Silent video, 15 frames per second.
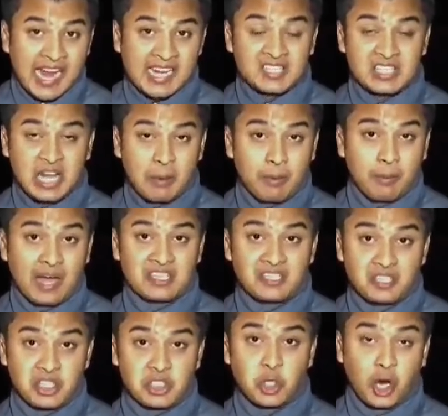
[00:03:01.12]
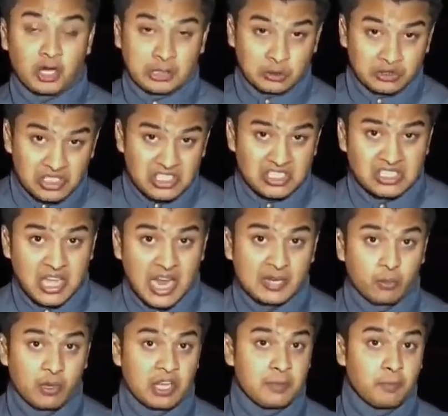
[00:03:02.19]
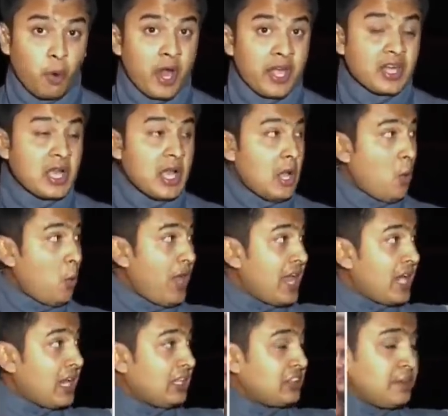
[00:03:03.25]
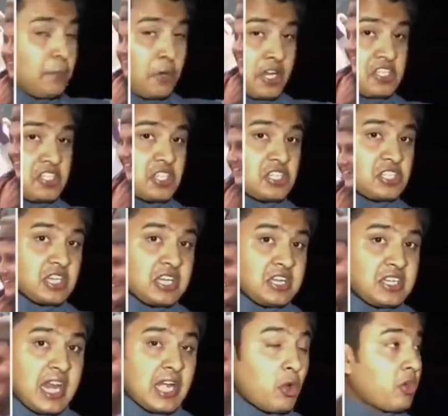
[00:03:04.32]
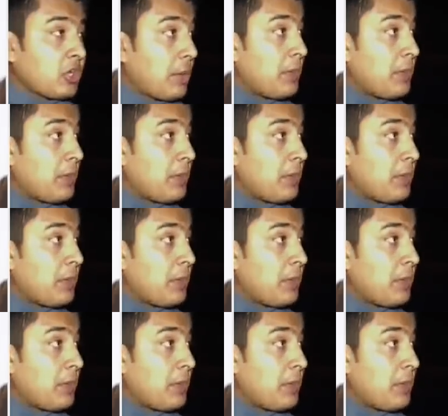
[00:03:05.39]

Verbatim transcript: at Islamabad's D Chowk. Now, this is that very point where the protesters intend on